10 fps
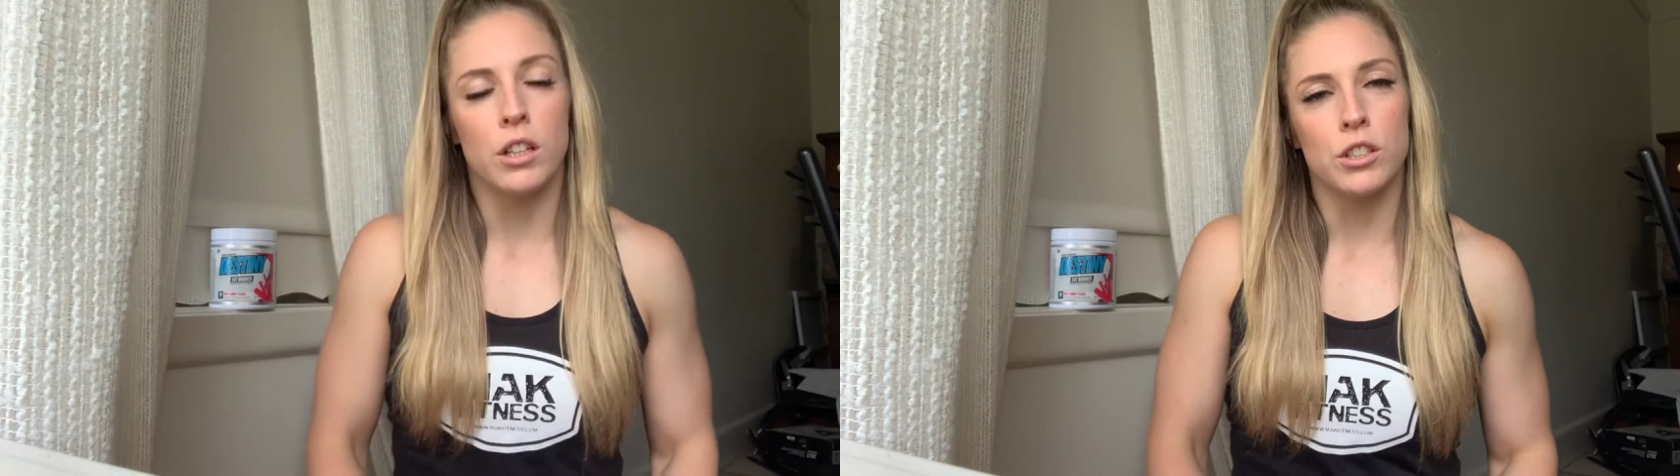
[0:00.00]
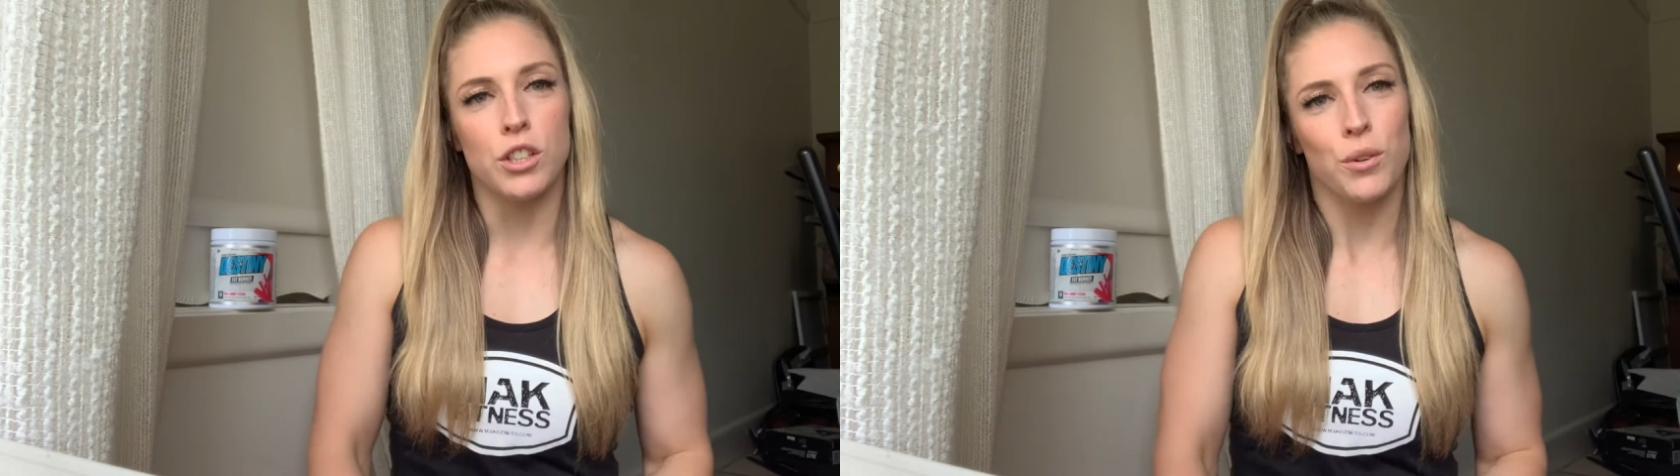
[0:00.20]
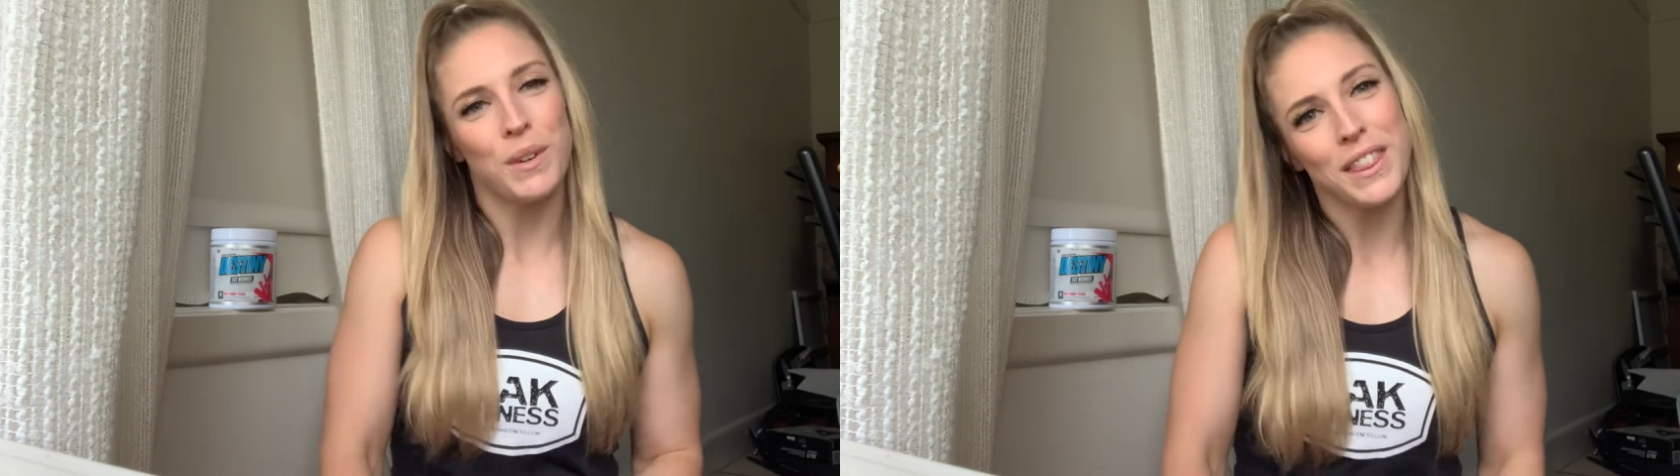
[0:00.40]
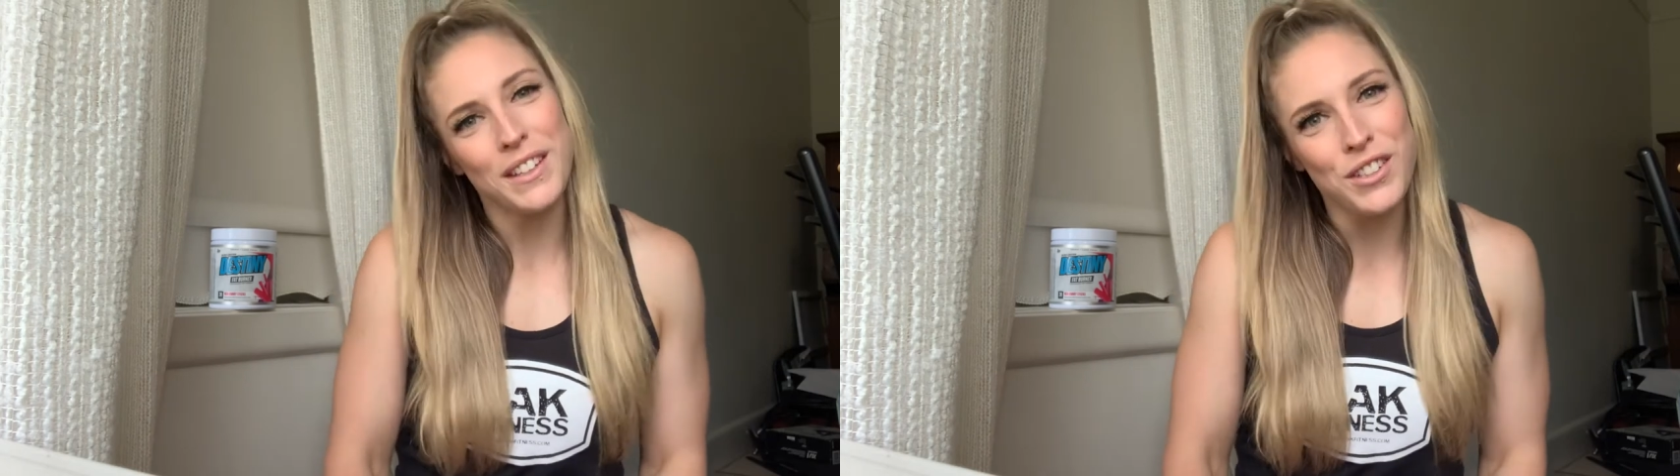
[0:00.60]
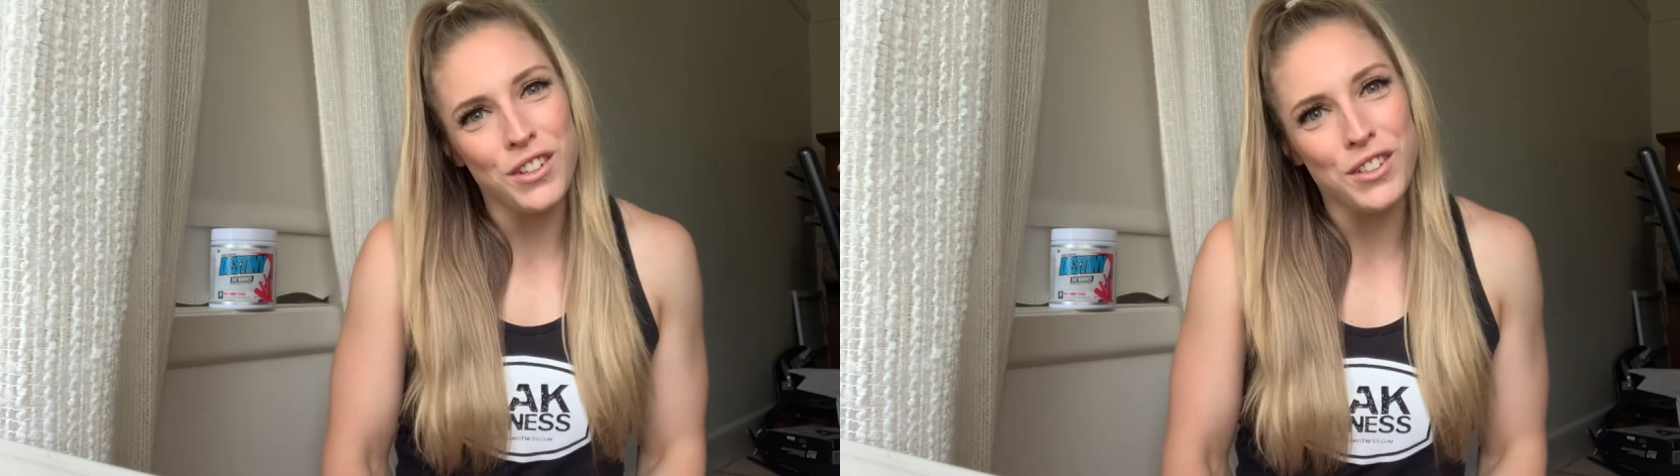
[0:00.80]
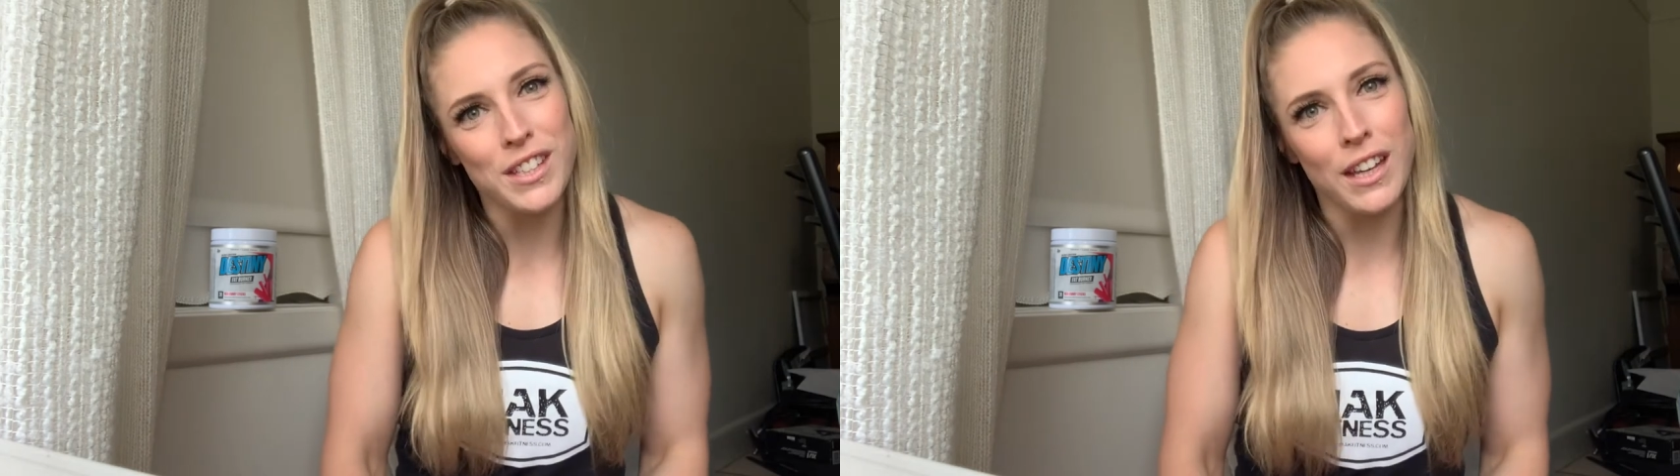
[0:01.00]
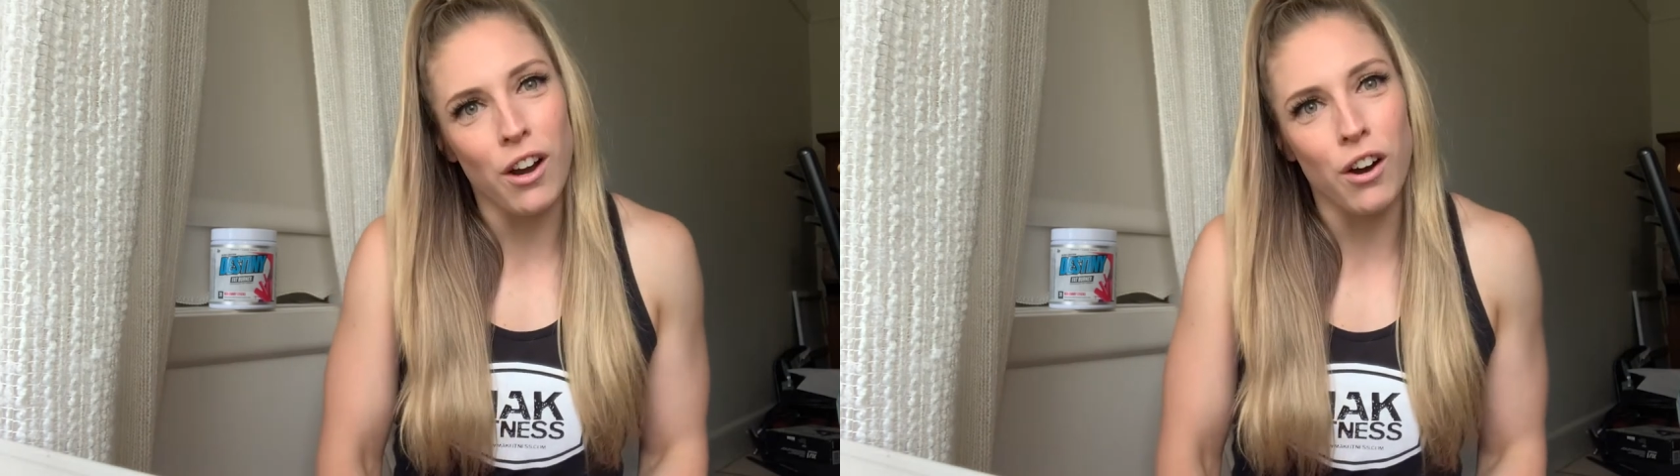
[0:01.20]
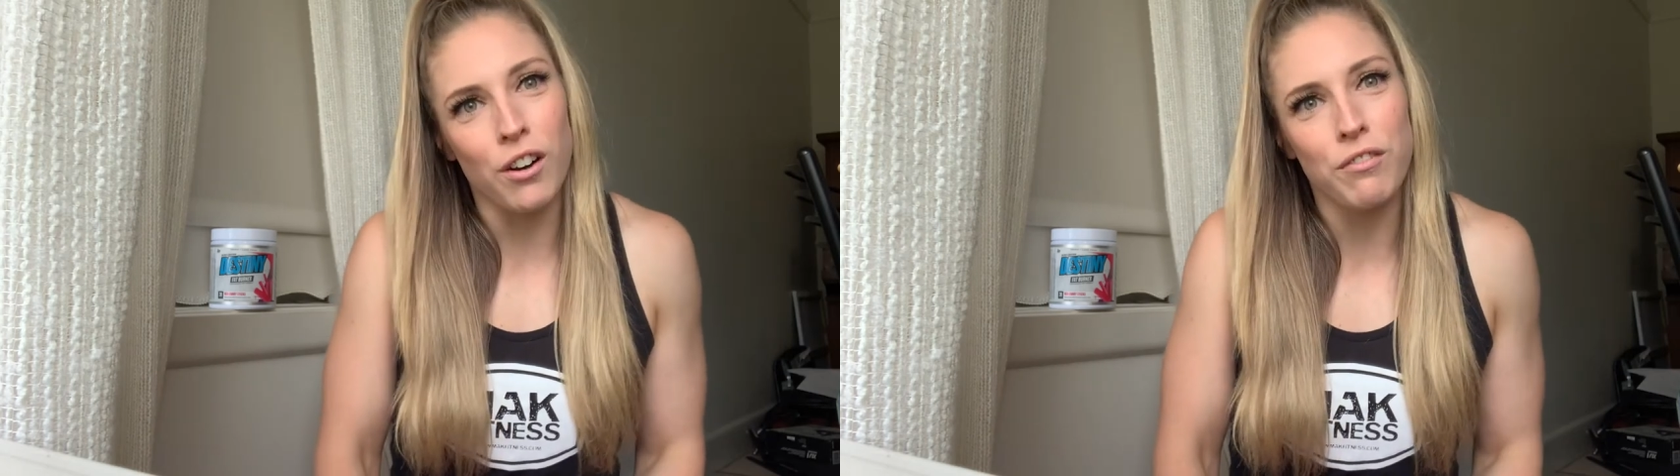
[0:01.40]
So with the dosing
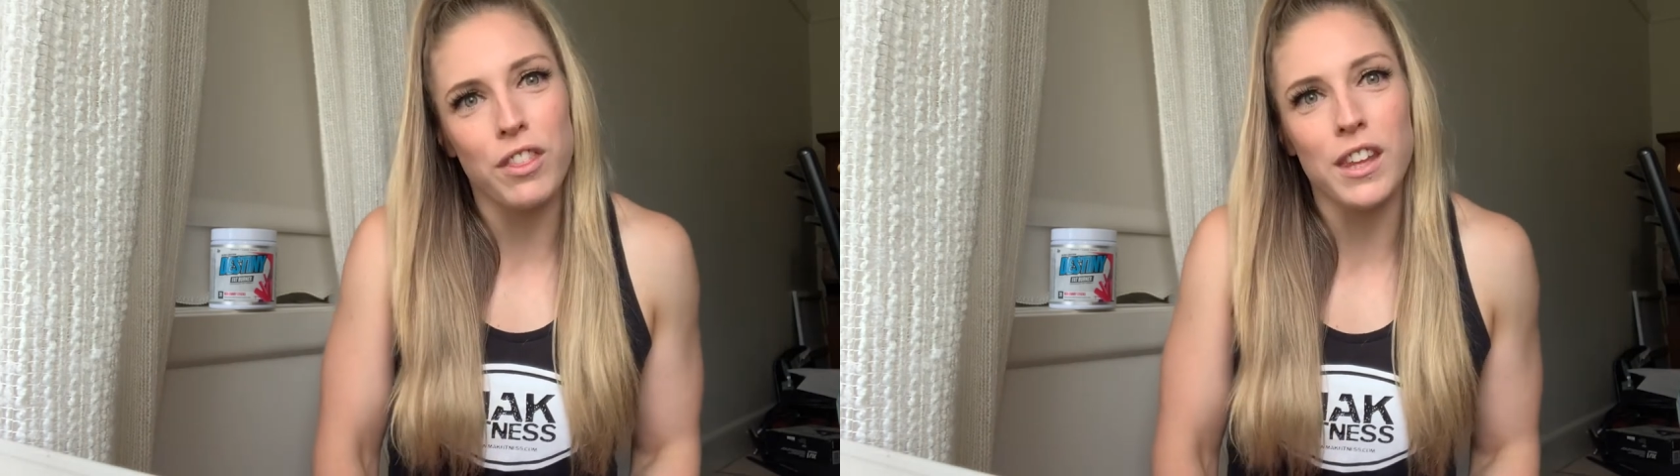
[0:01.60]
of